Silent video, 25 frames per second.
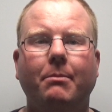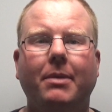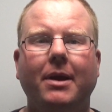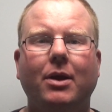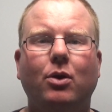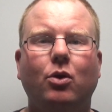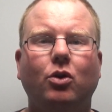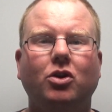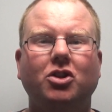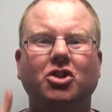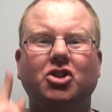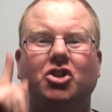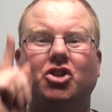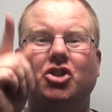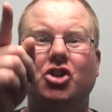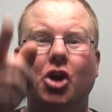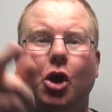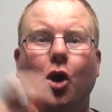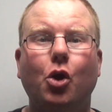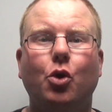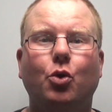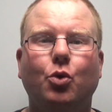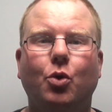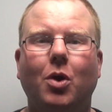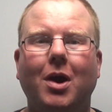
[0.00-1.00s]
Because
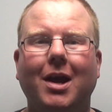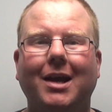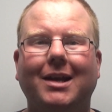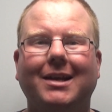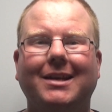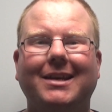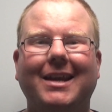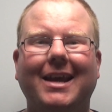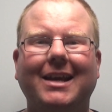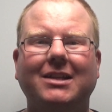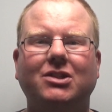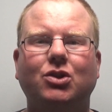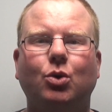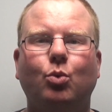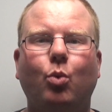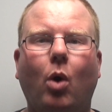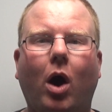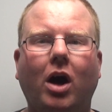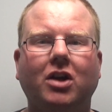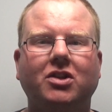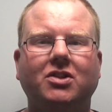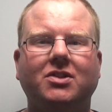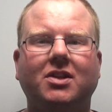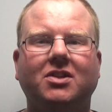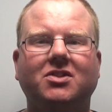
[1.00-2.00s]
you need to
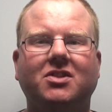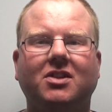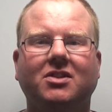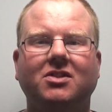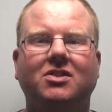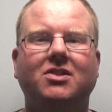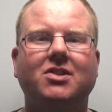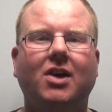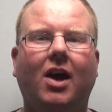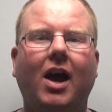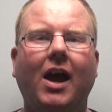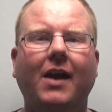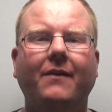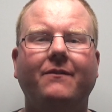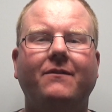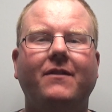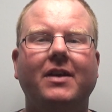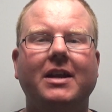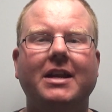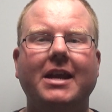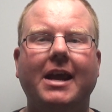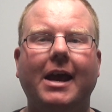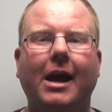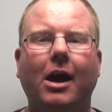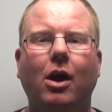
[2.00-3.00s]
watch this entire
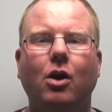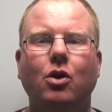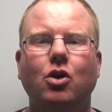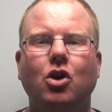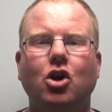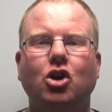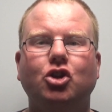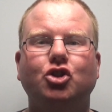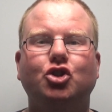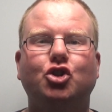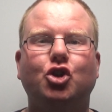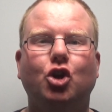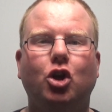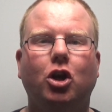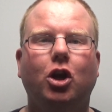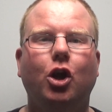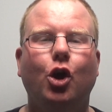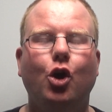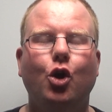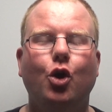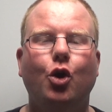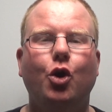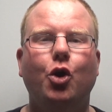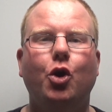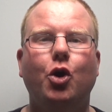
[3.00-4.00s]
video to
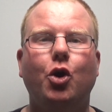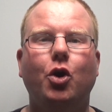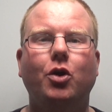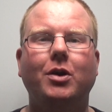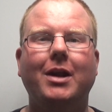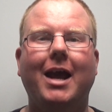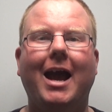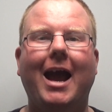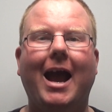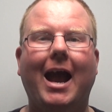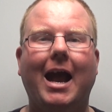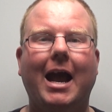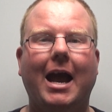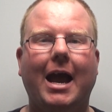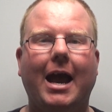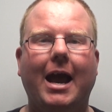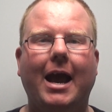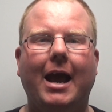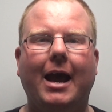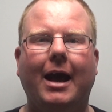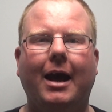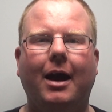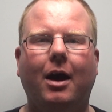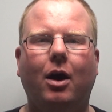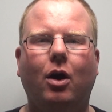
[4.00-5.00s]
learn
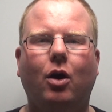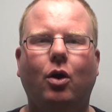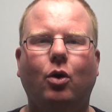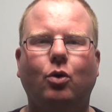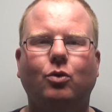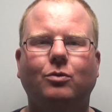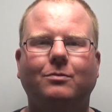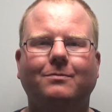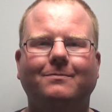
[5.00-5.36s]
how.